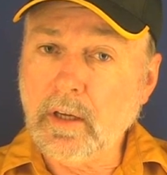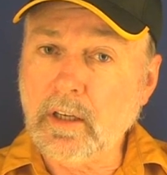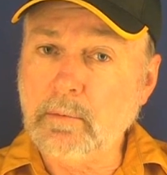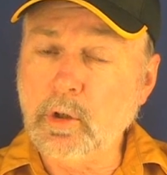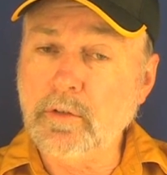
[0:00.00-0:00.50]

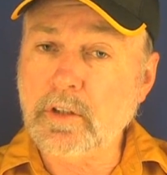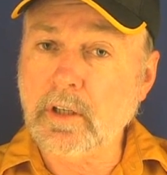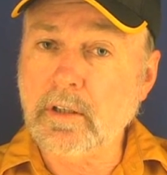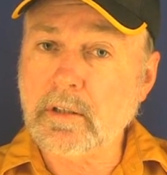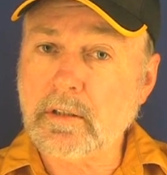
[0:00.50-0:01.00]
He moves
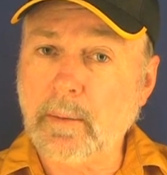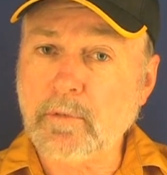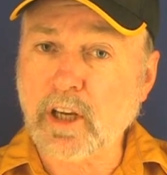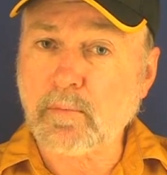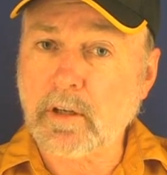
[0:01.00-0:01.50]
in
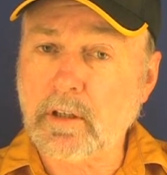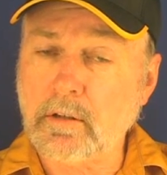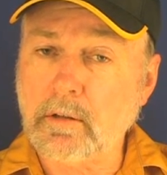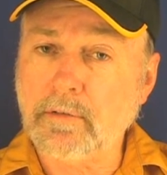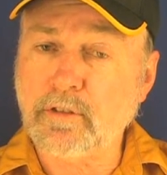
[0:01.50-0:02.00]
subject
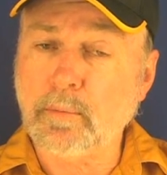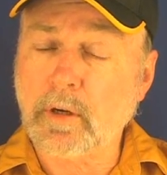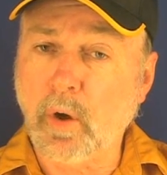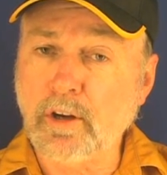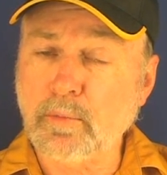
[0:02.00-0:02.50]
material from
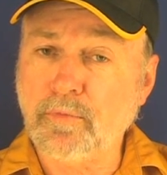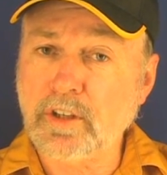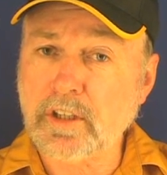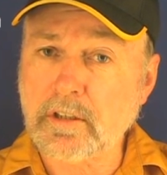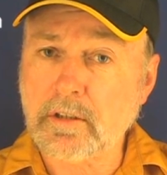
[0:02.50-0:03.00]
quantum
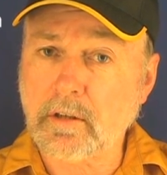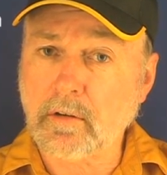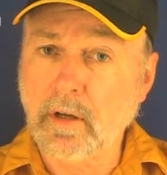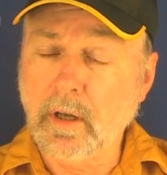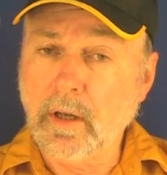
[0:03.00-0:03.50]
physics
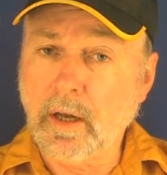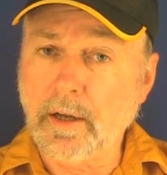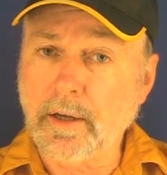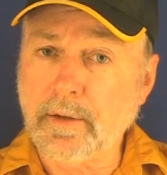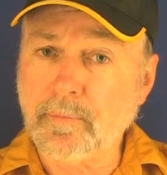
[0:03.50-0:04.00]
to
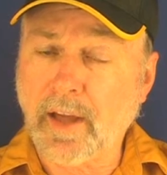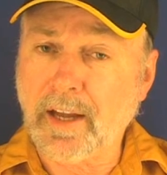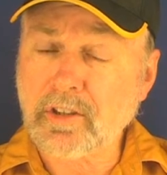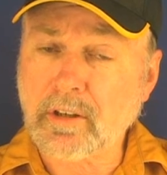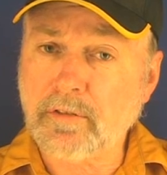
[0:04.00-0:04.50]

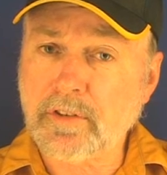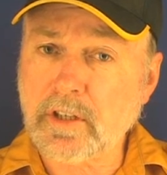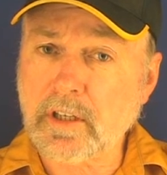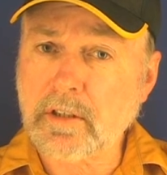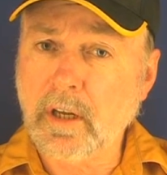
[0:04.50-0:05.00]

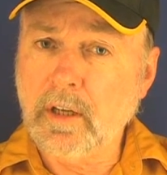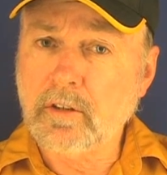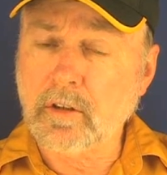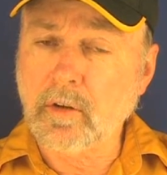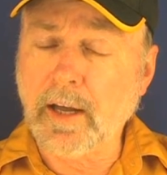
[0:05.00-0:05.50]
astrophysics
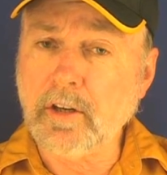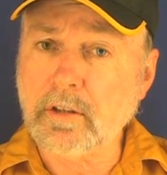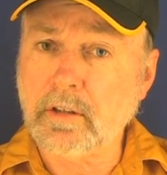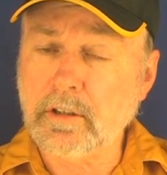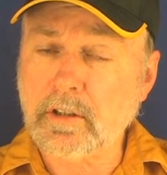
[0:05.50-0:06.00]
to
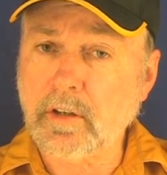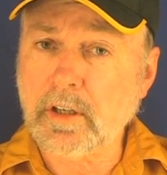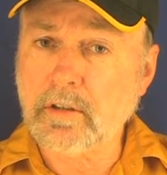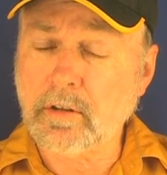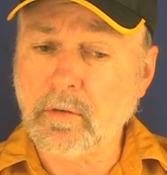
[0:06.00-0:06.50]
ancient
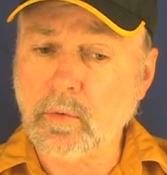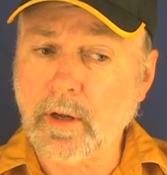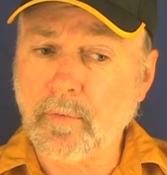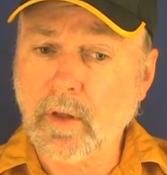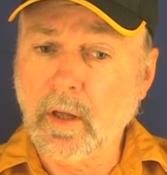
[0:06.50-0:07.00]
history
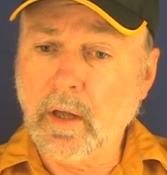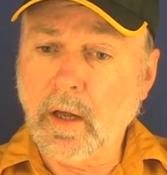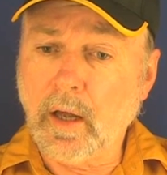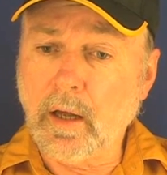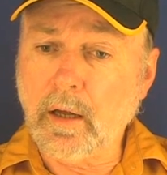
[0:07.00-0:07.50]
to
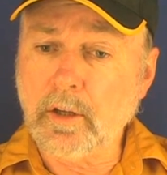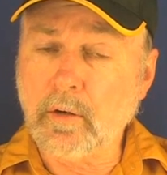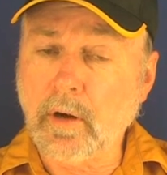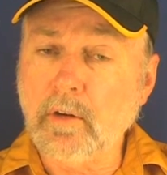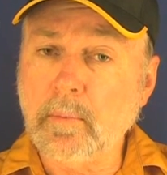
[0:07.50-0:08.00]

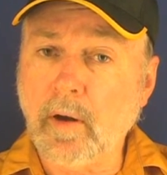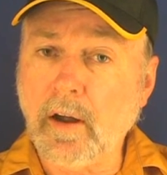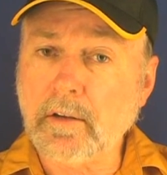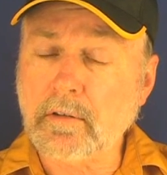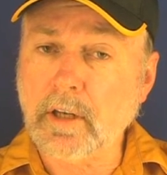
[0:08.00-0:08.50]
your own
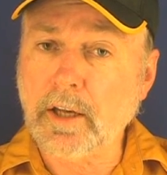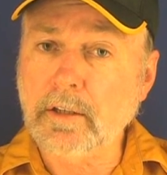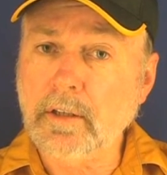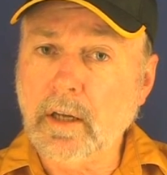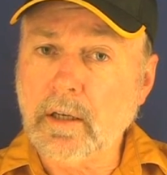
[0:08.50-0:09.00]
pineal
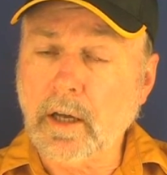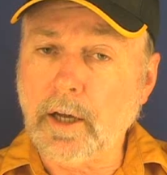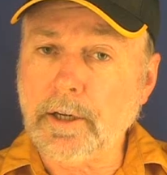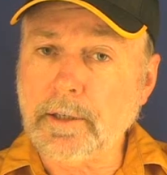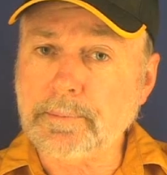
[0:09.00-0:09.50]
gland,
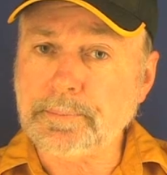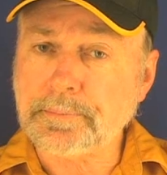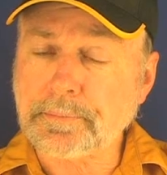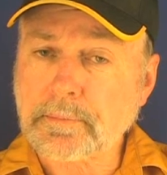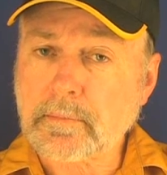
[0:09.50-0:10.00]

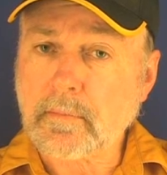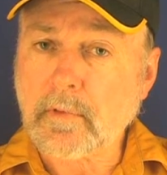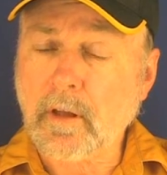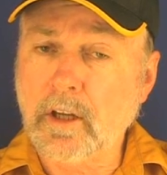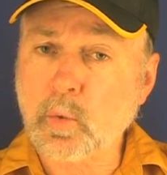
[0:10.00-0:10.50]

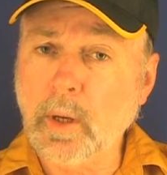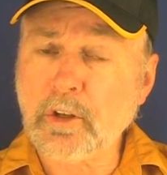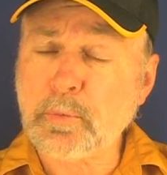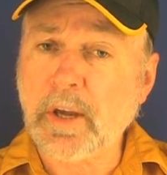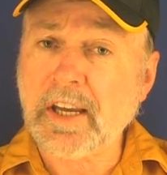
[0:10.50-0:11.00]
as well
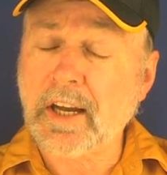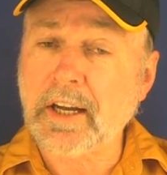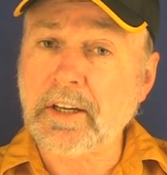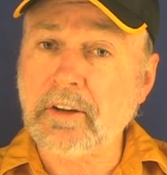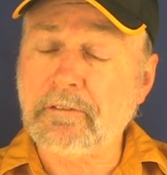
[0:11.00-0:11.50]
as being
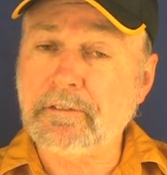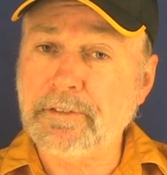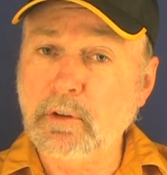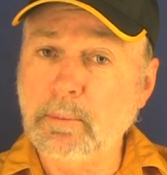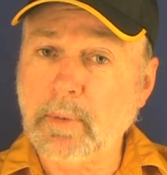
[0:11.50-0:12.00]
a
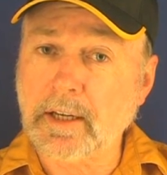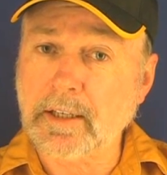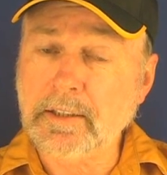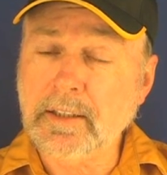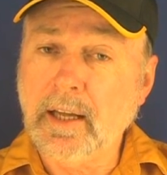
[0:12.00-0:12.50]

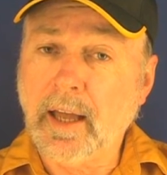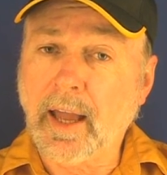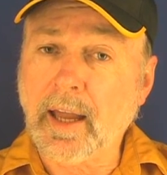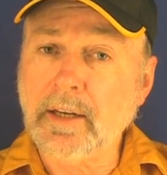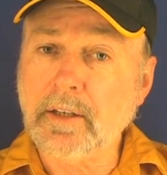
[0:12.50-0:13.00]
filmmaker
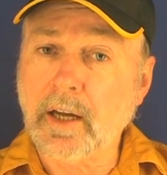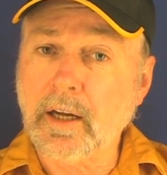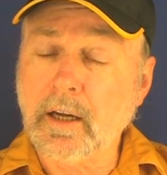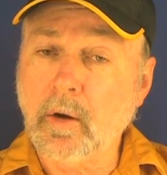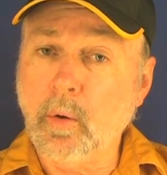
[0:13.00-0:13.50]
and
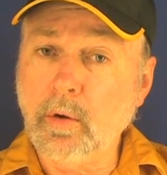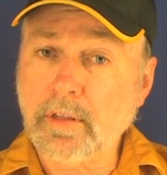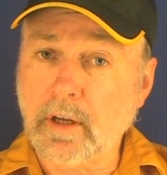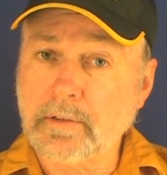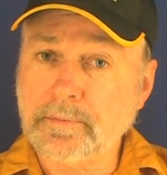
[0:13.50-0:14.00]

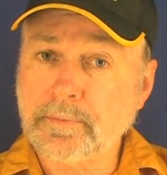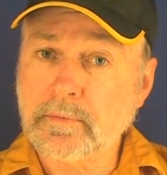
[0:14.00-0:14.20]
author.